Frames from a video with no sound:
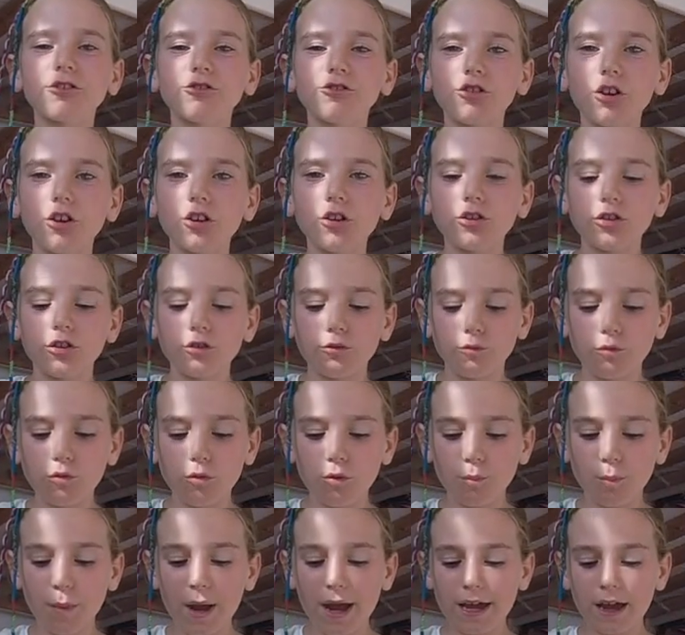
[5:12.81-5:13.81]
show
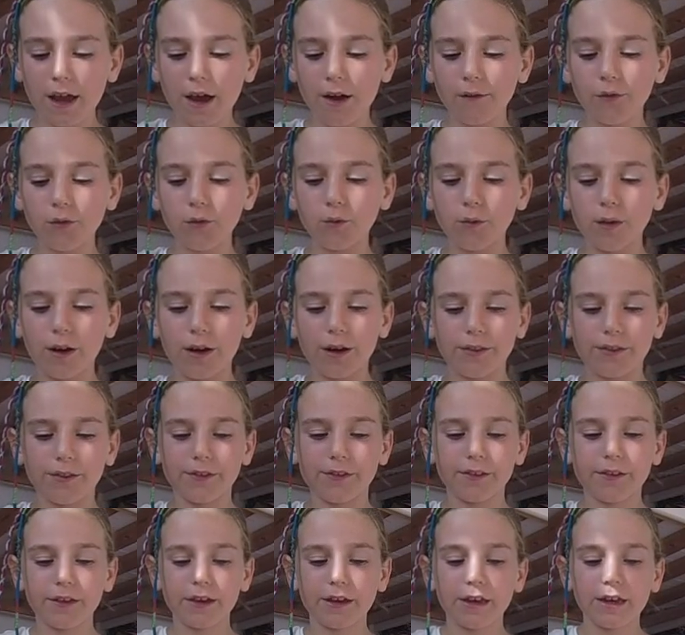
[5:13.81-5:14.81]
you my other
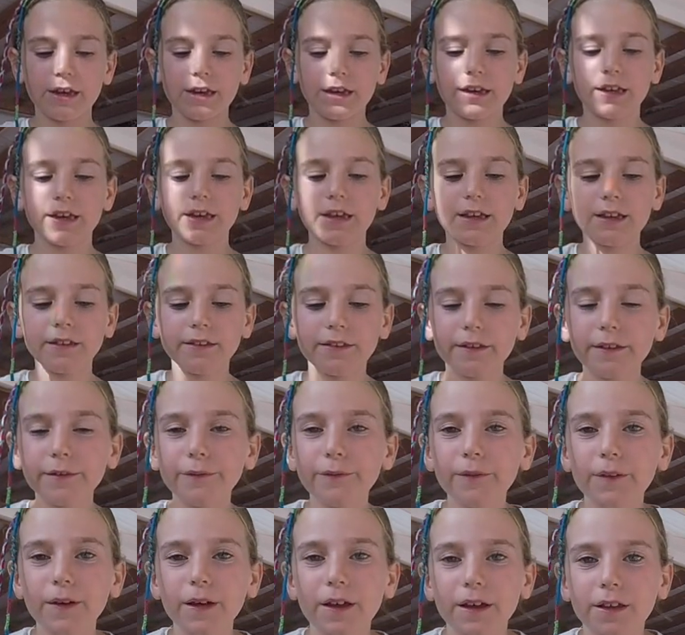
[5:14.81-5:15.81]
ones. Here's the
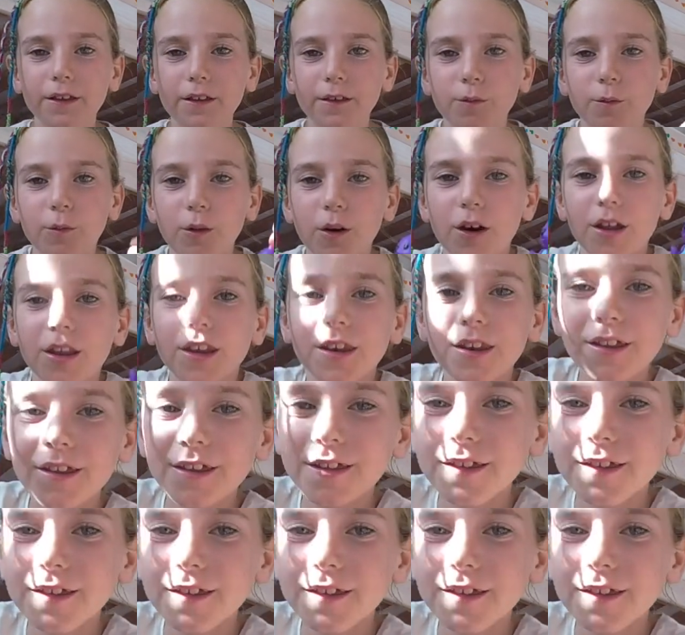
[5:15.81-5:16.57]
first one.